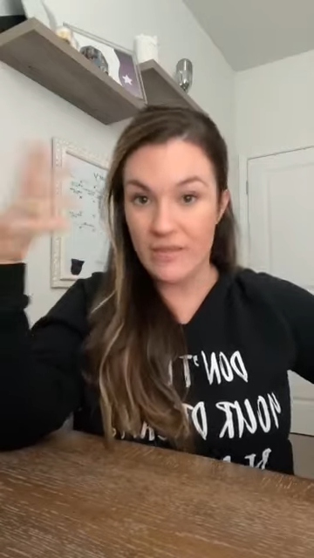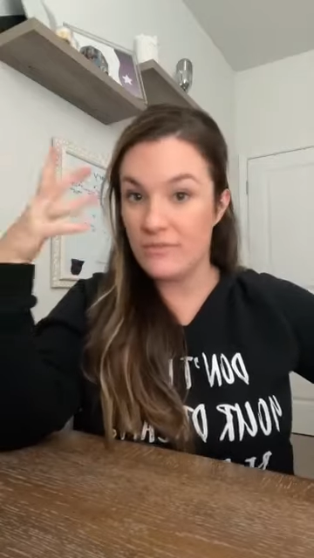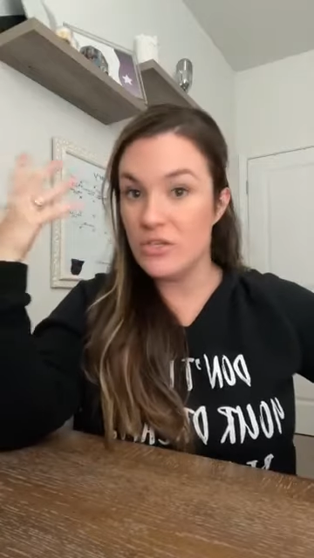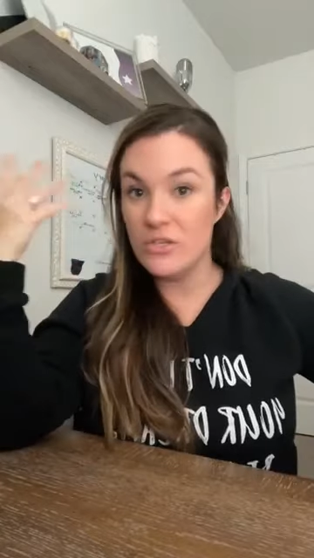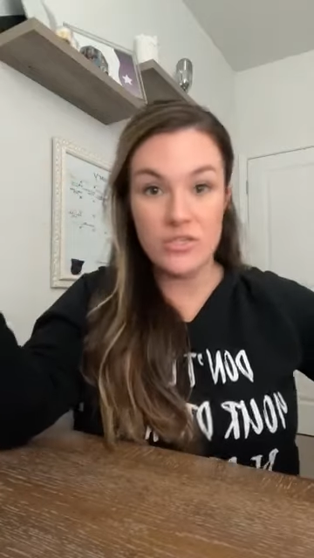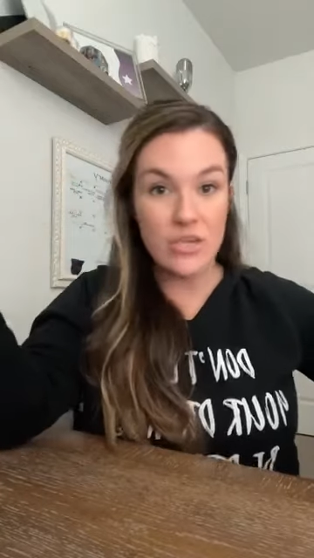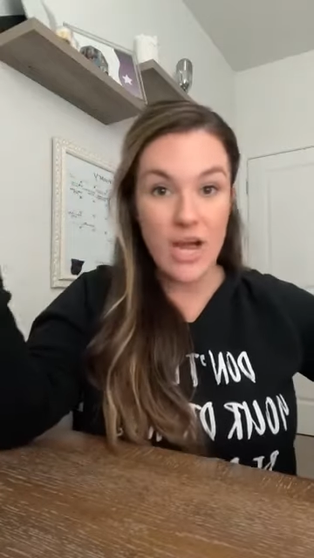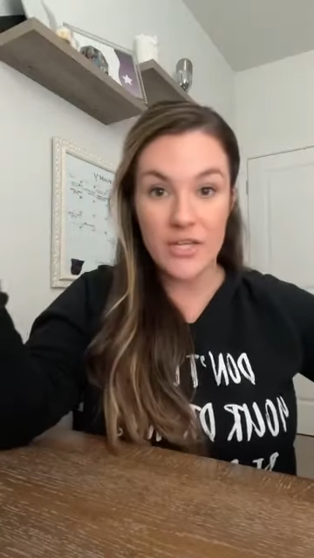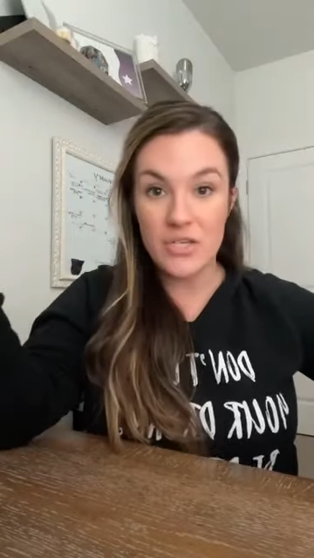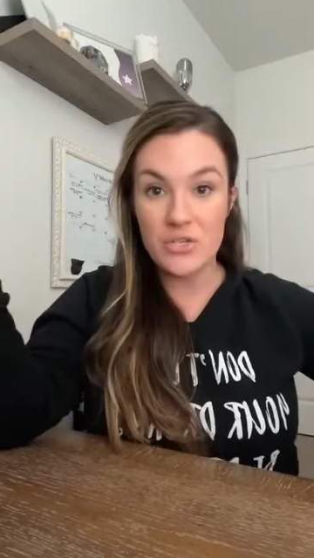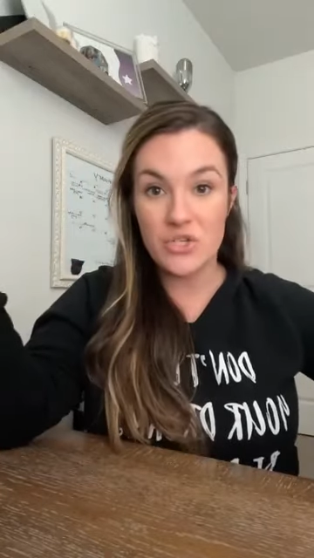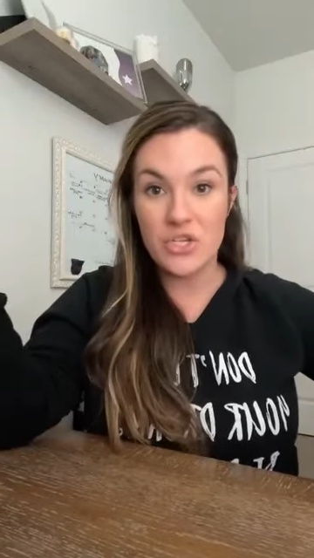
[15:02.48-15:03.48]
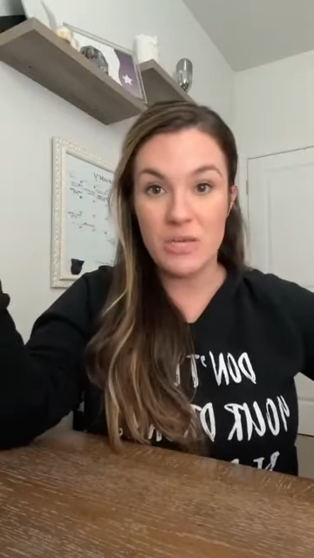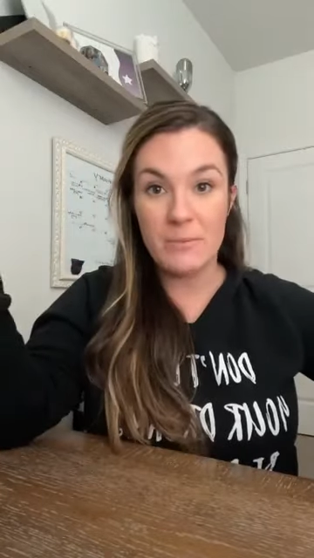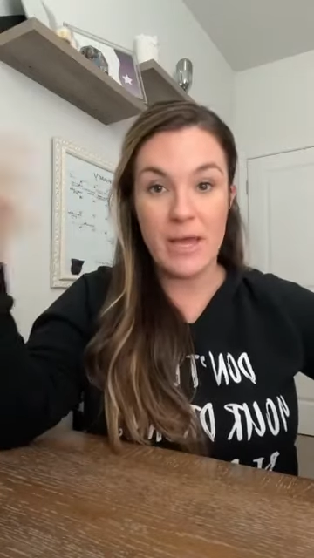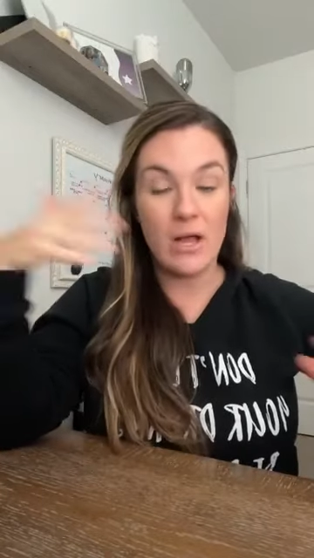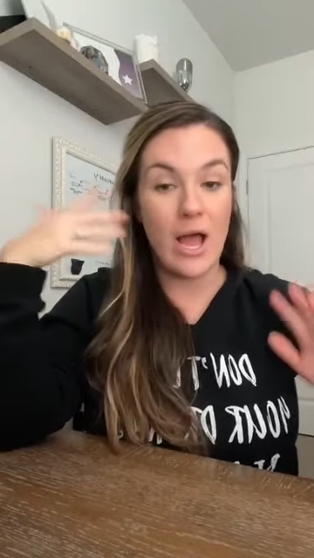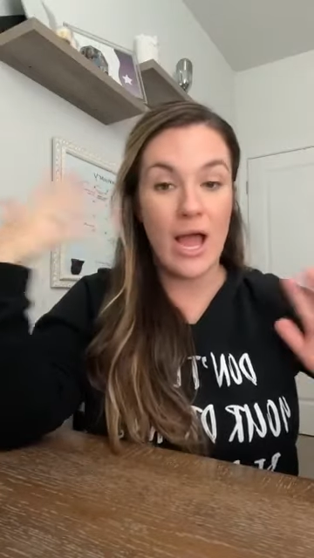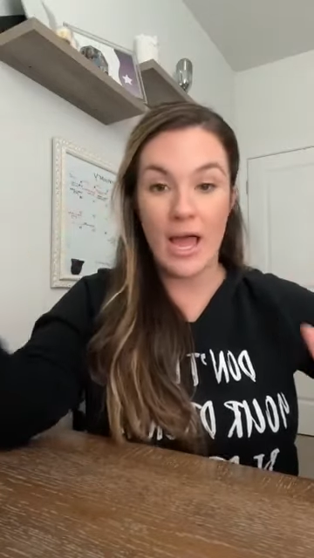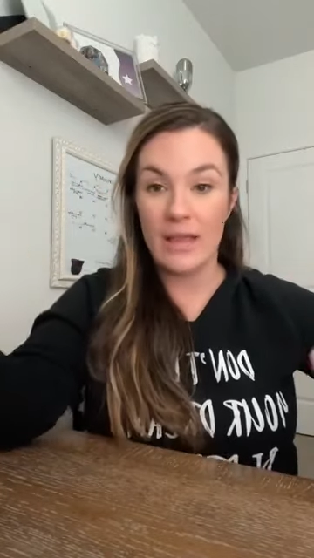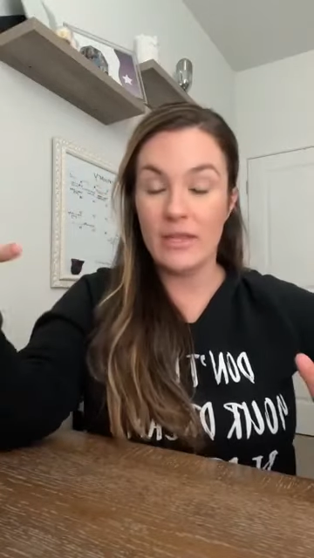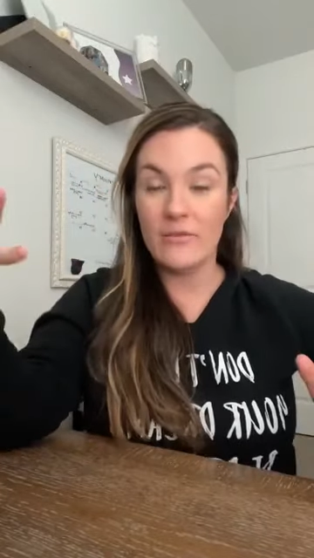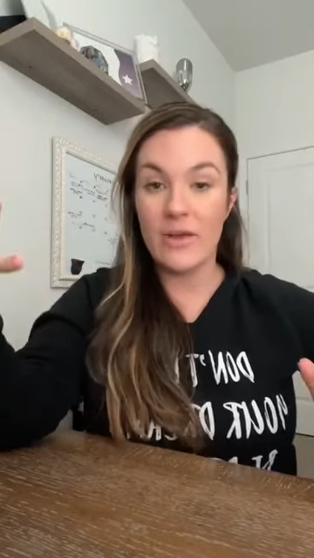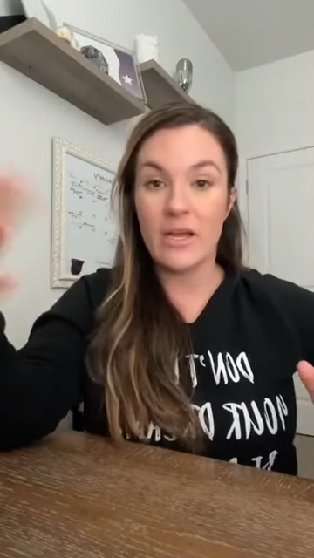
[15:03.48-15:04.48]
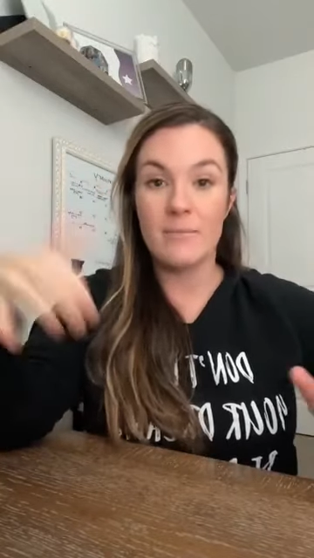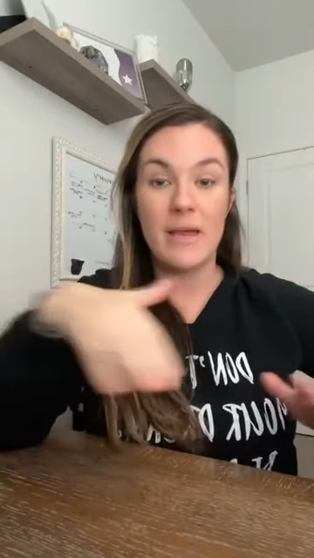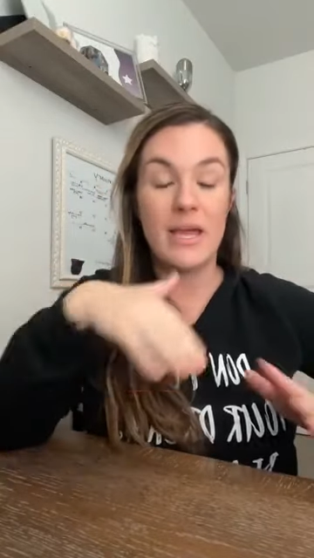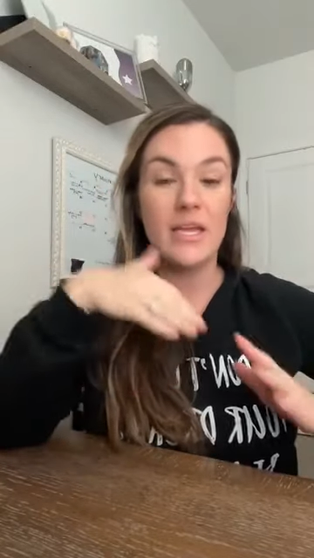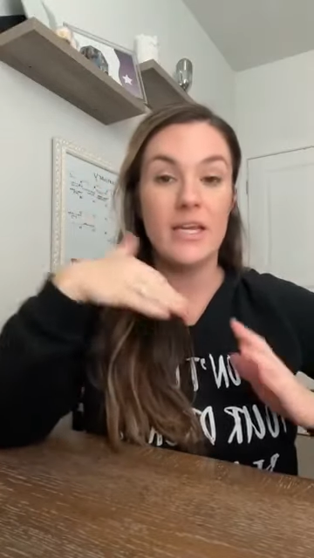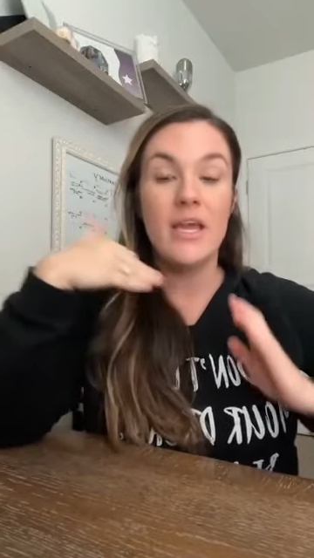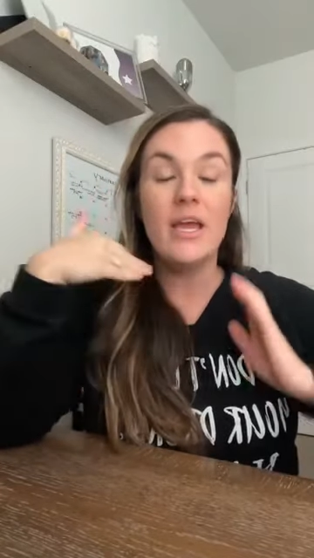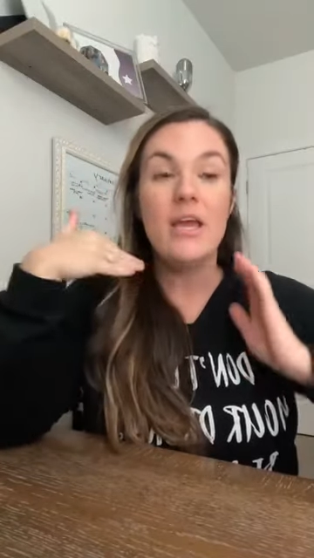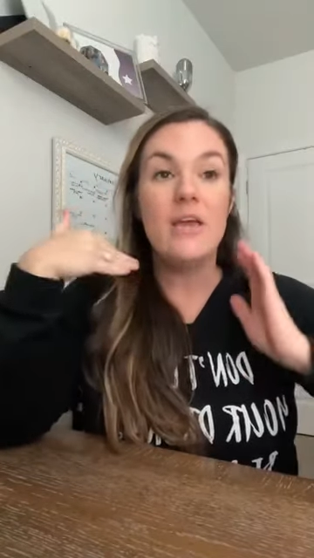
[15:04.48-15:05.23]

If you do not use Gmail, I highly recommend.